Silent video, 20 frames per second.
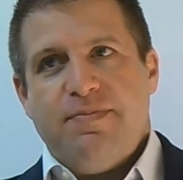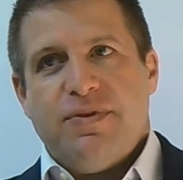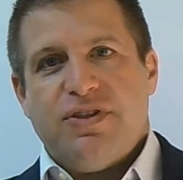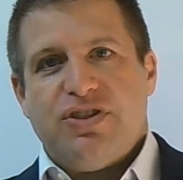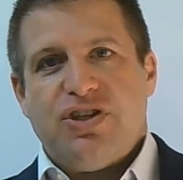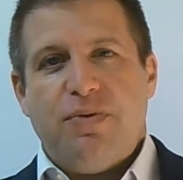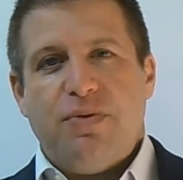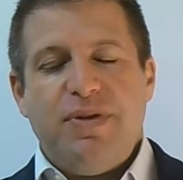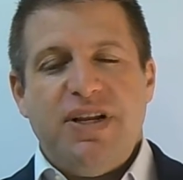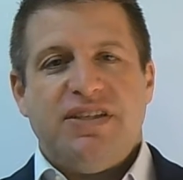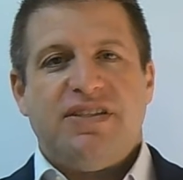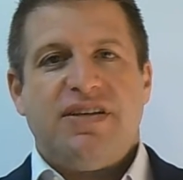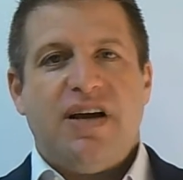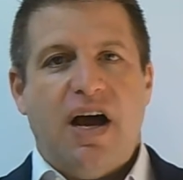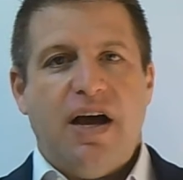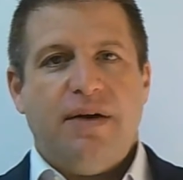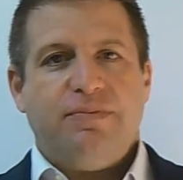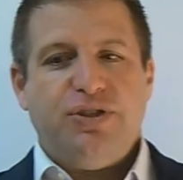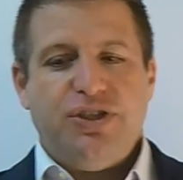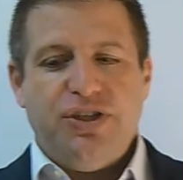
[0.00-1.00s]
So many
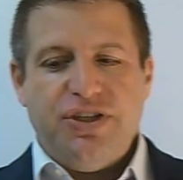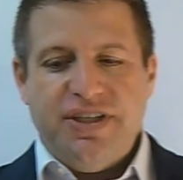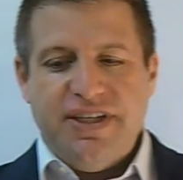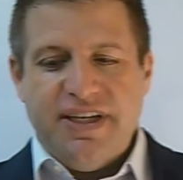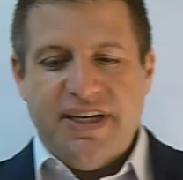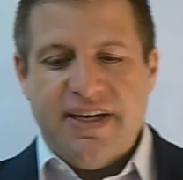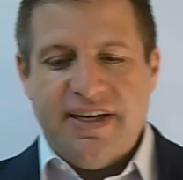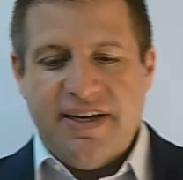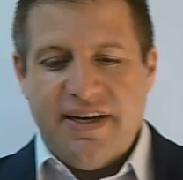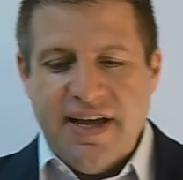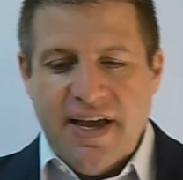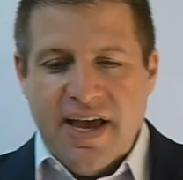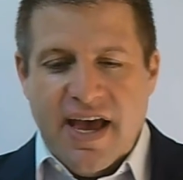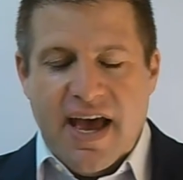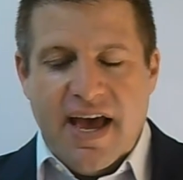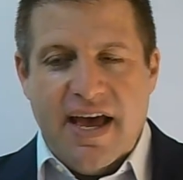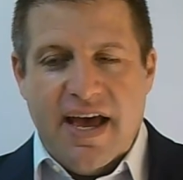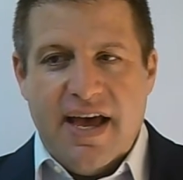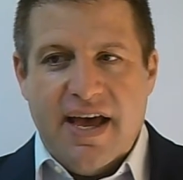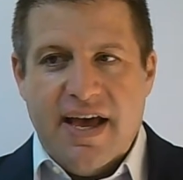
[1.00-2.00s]
times you hear
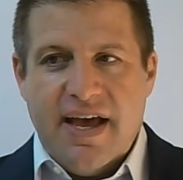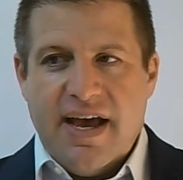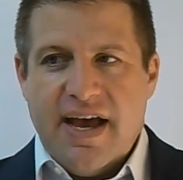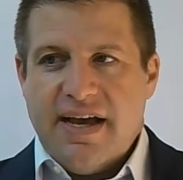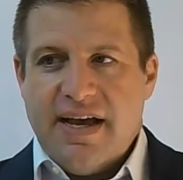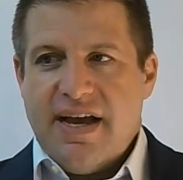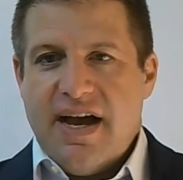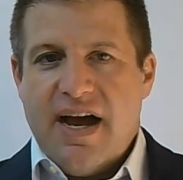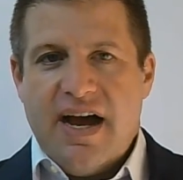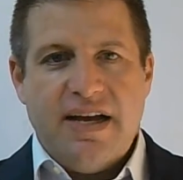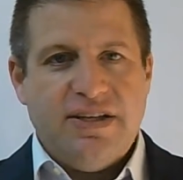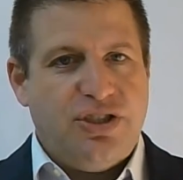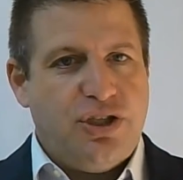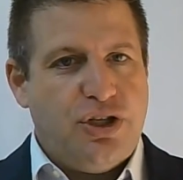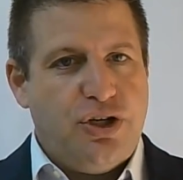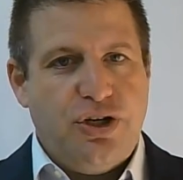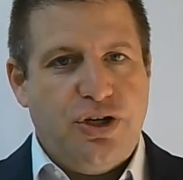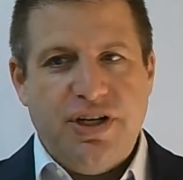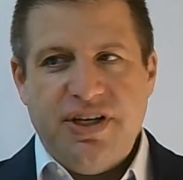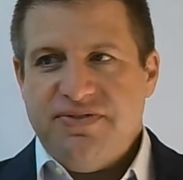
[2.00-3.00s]
a guy's
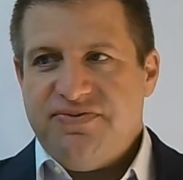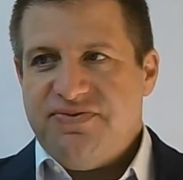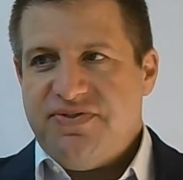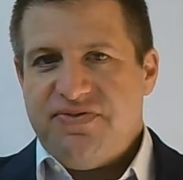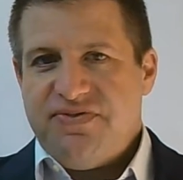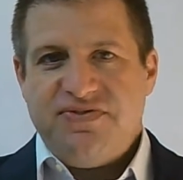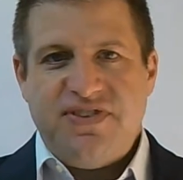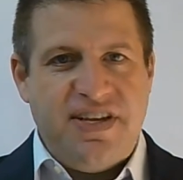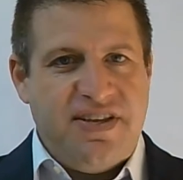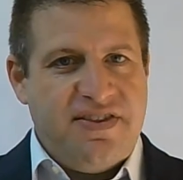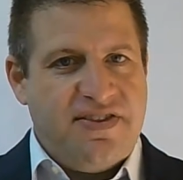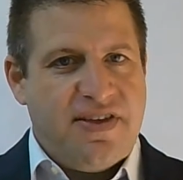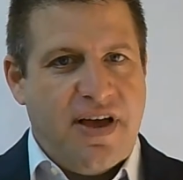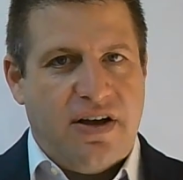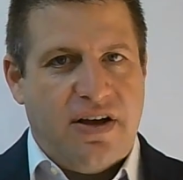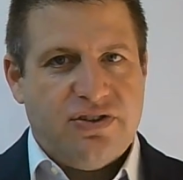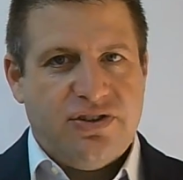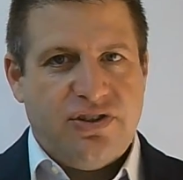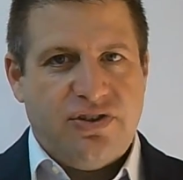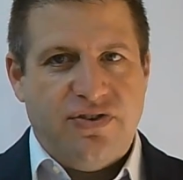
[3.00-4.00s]
earning
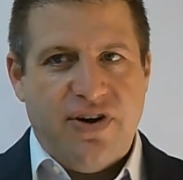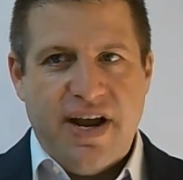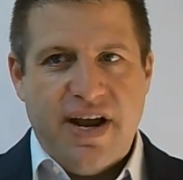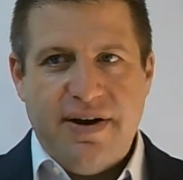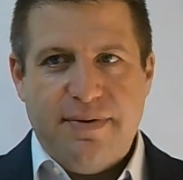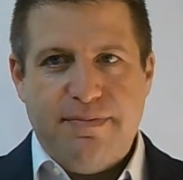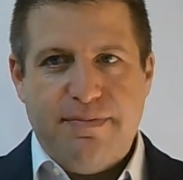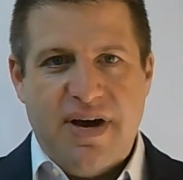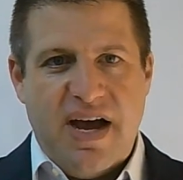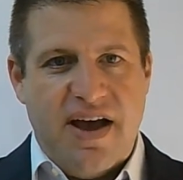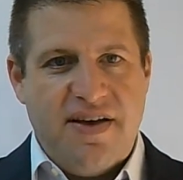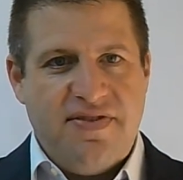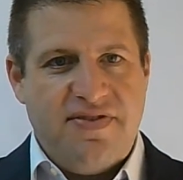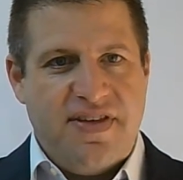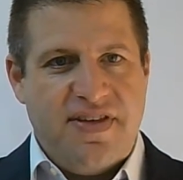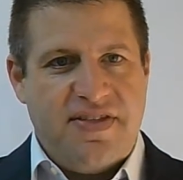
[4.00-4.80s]
15,000 rand a month,